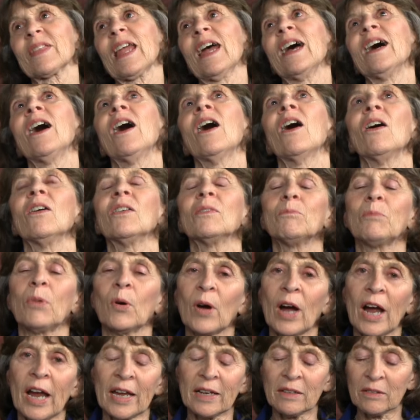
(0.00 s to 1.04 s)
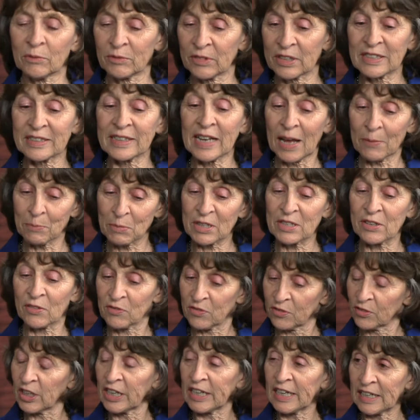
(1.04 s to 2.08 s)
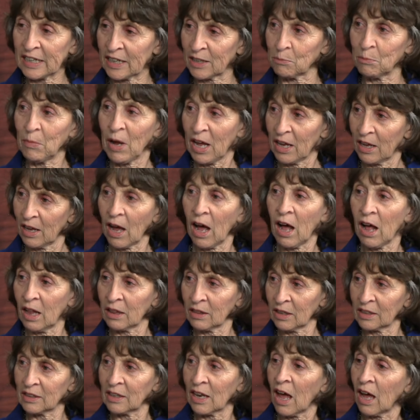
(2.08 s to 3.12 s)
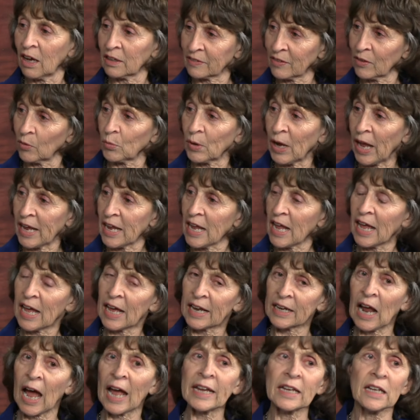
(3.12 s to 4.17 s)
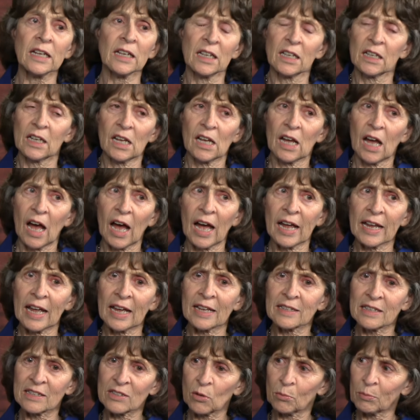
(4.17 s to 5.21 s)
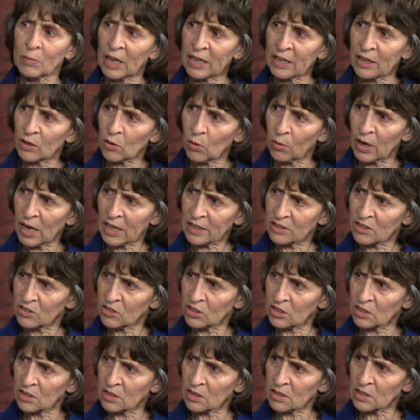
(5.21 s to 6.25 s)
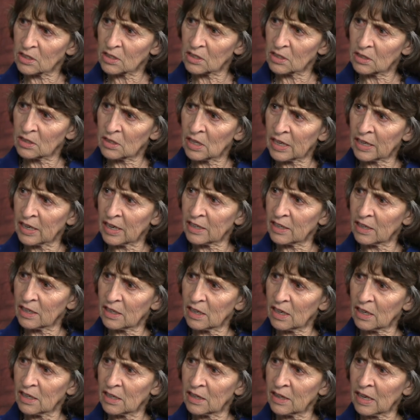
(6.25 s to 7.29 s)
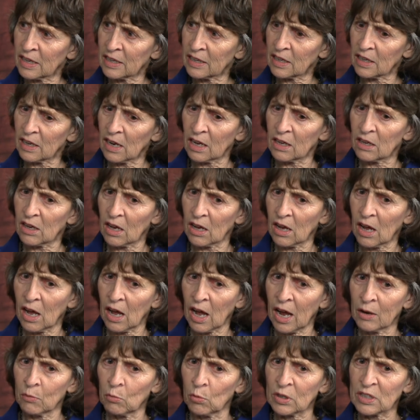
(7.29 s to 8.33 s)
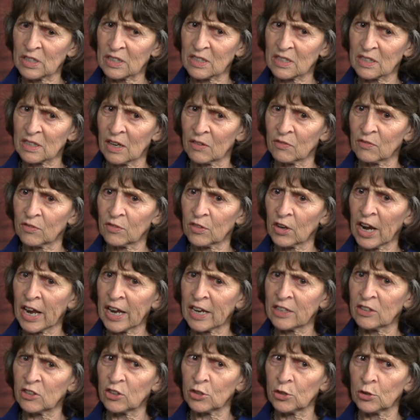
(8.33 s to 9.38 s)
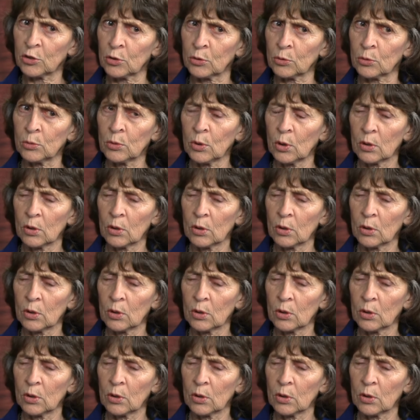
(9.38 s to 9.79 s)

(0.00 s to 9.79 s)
Oh boy, steps of freedom yeah. all along the way. And I, I had so many questions that it that I was afraid to